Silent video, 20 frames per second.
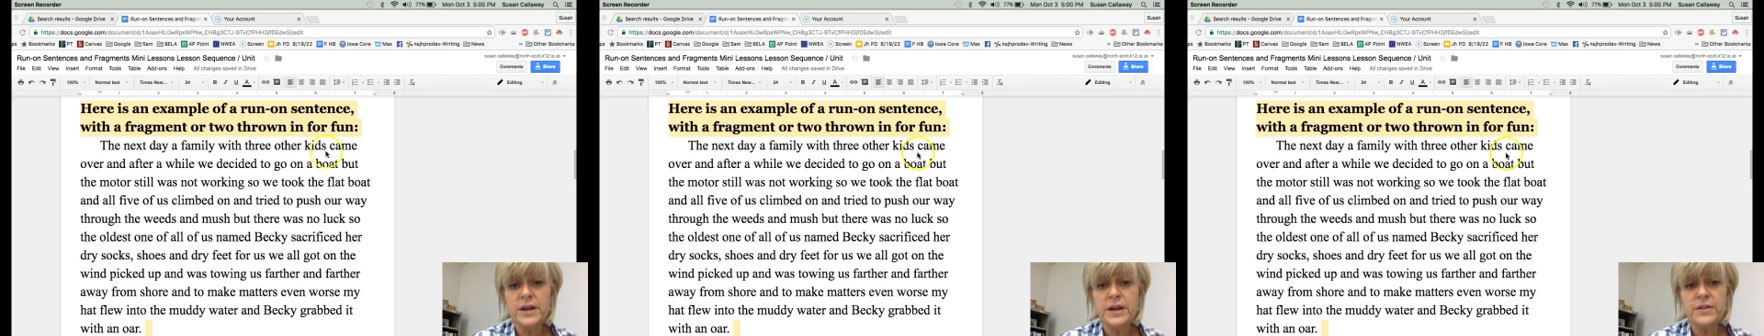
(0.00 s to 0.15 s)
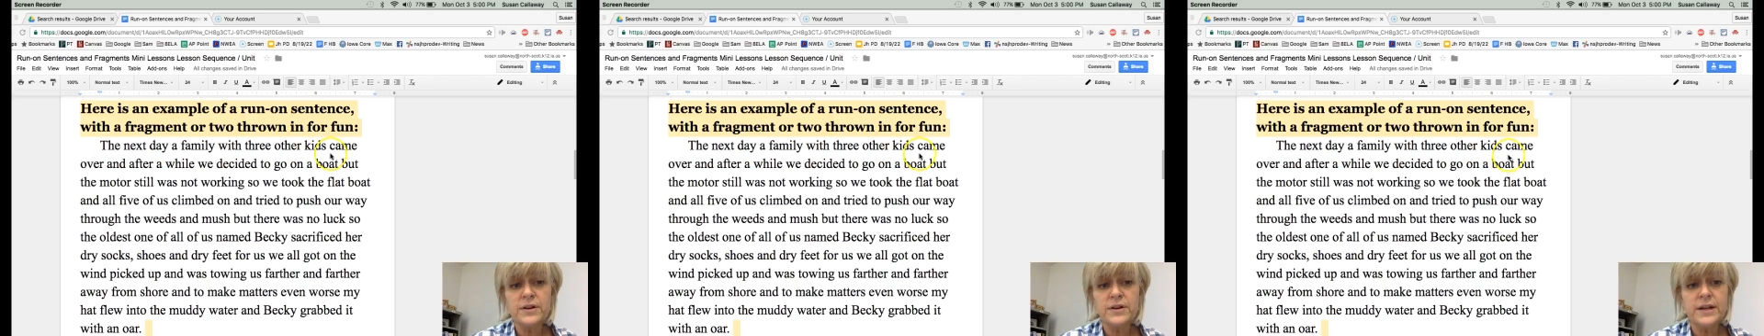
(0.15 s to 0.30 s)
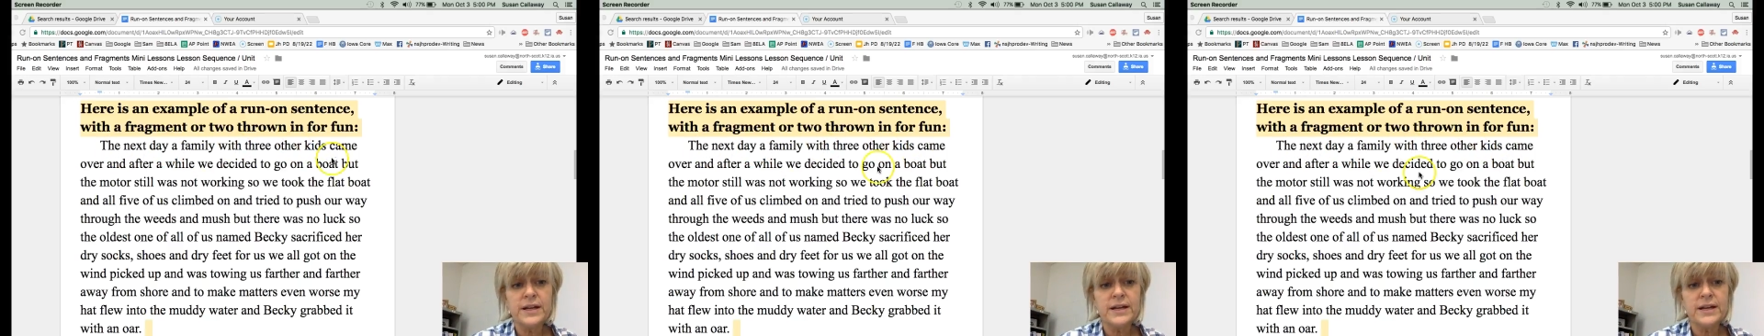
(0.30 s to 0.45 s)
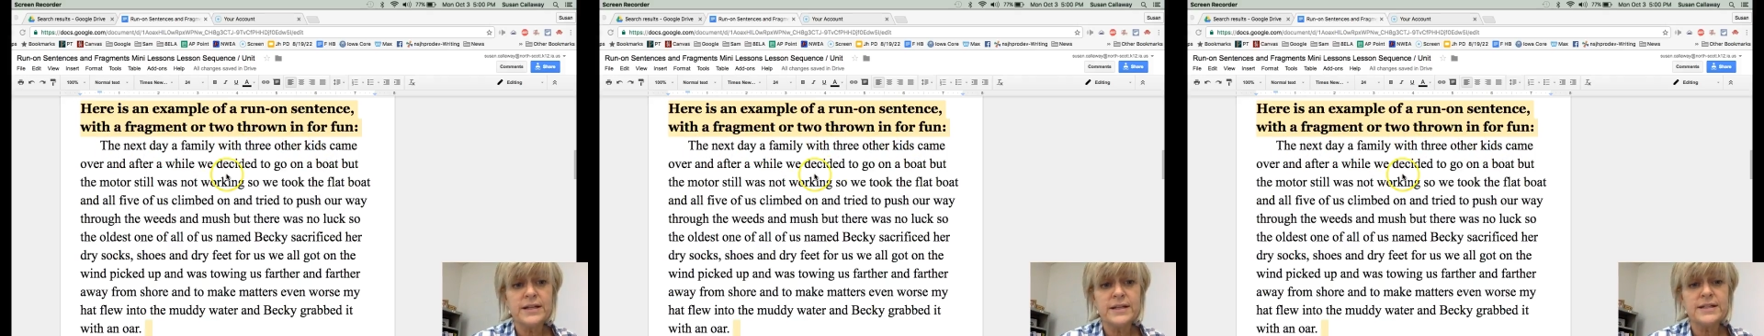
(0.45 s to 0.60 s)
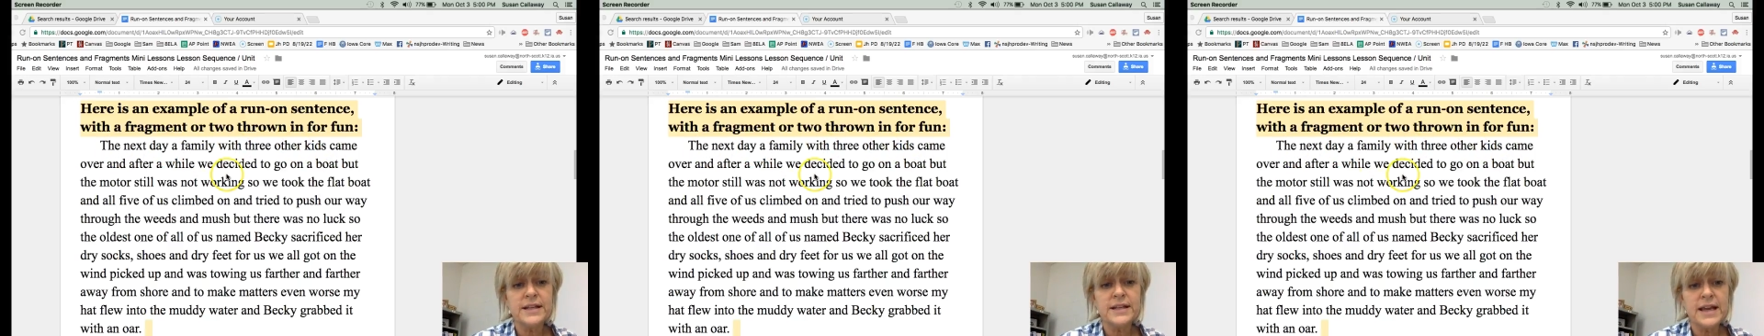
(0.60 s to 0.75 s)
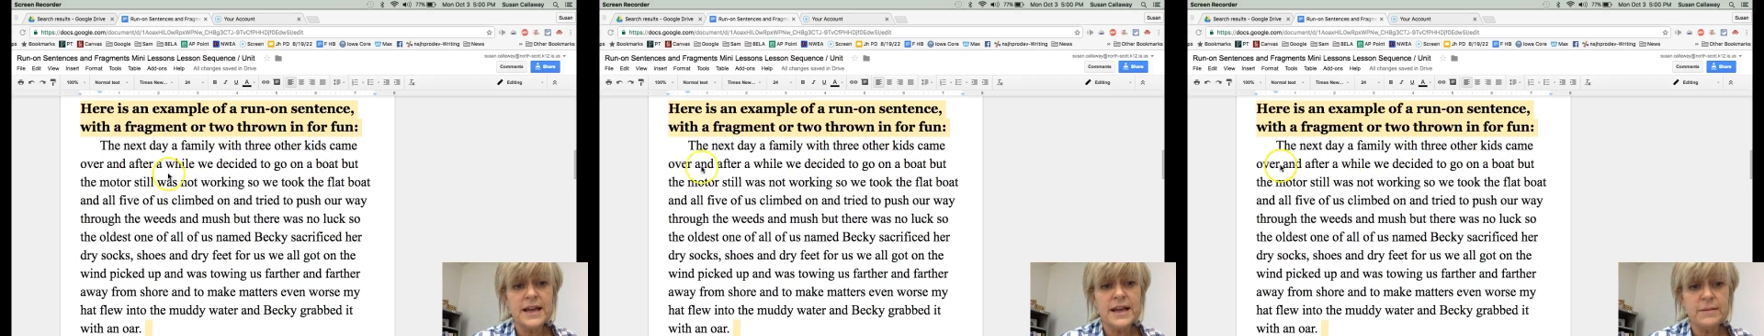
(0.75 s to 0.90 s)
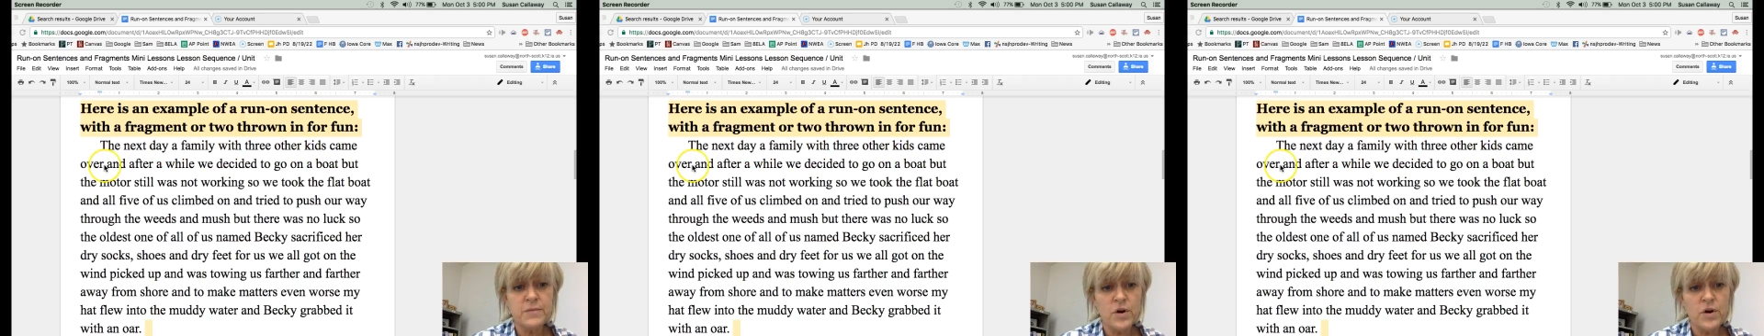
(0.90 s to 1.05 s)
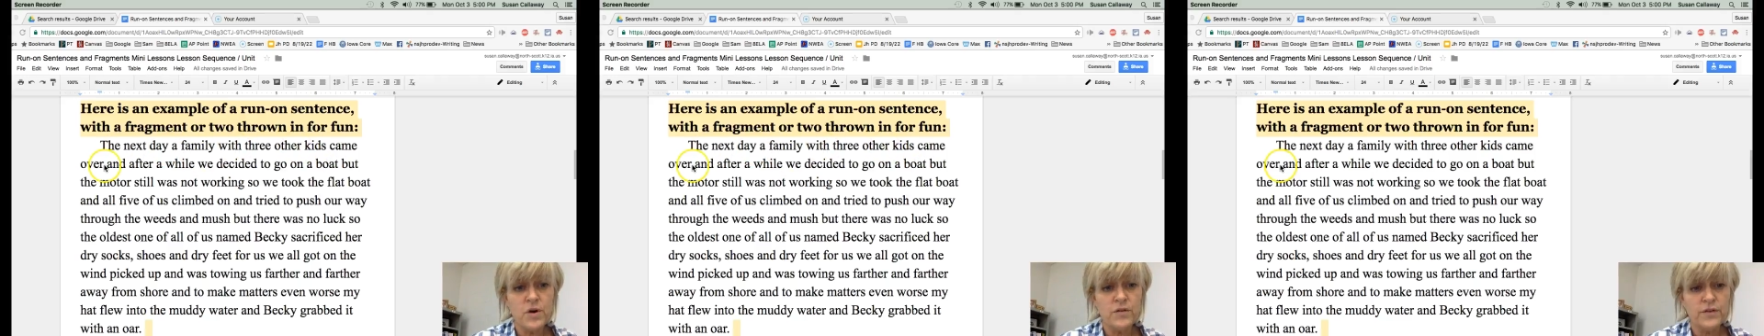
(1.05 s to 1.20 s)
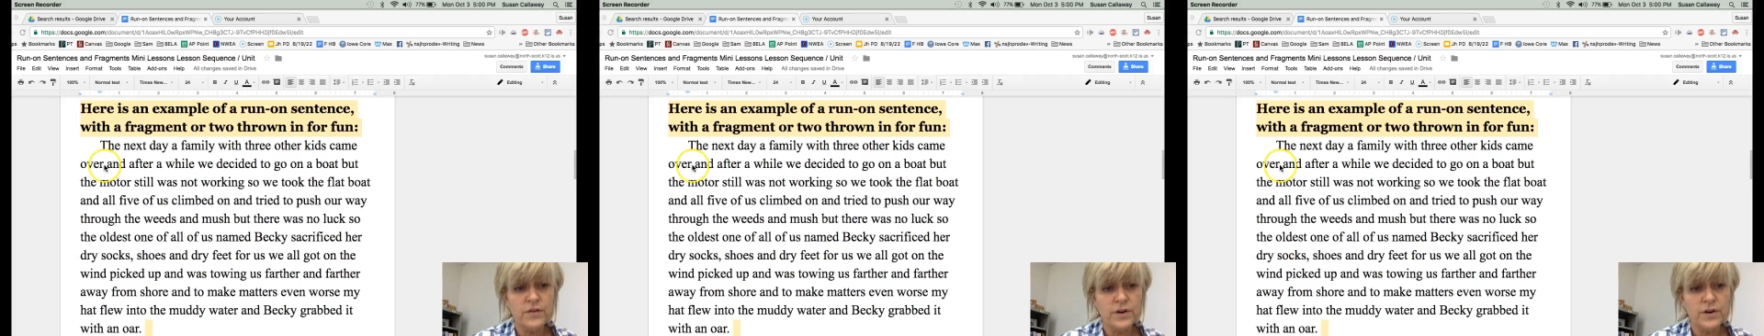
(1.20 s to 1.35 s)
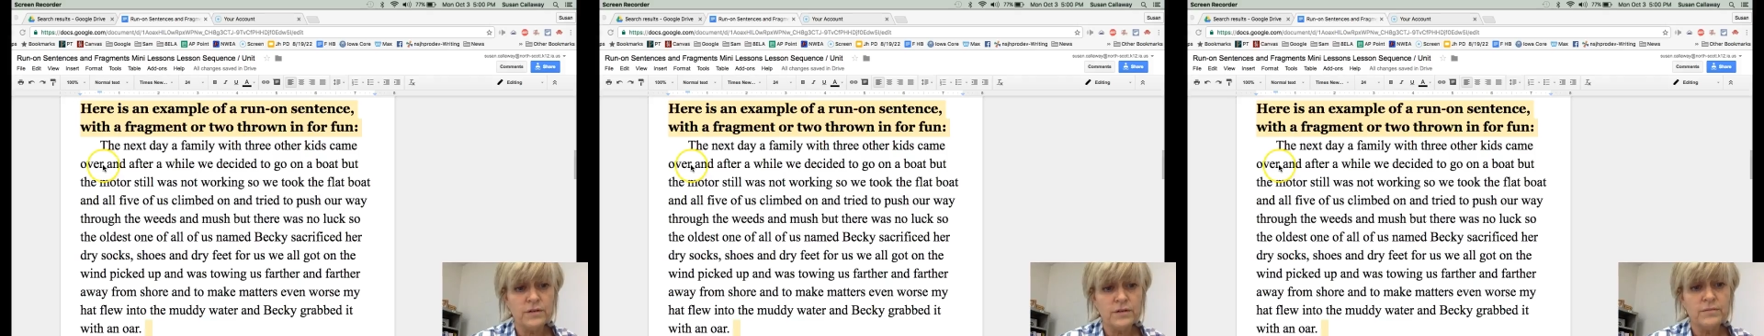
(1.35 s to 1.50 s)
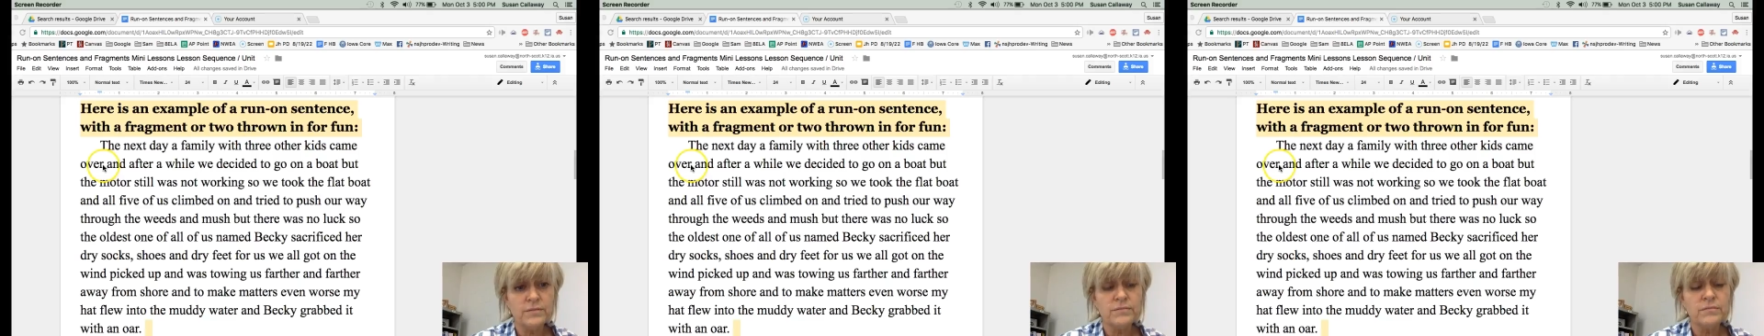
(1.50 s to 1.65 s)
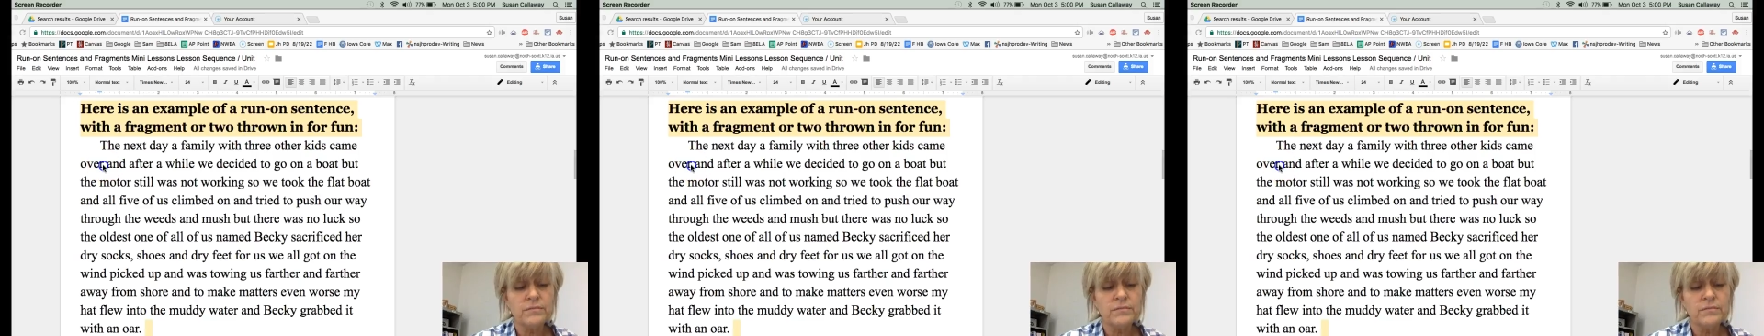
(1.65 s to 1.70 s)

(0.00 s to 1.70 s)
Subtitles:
other kids came over,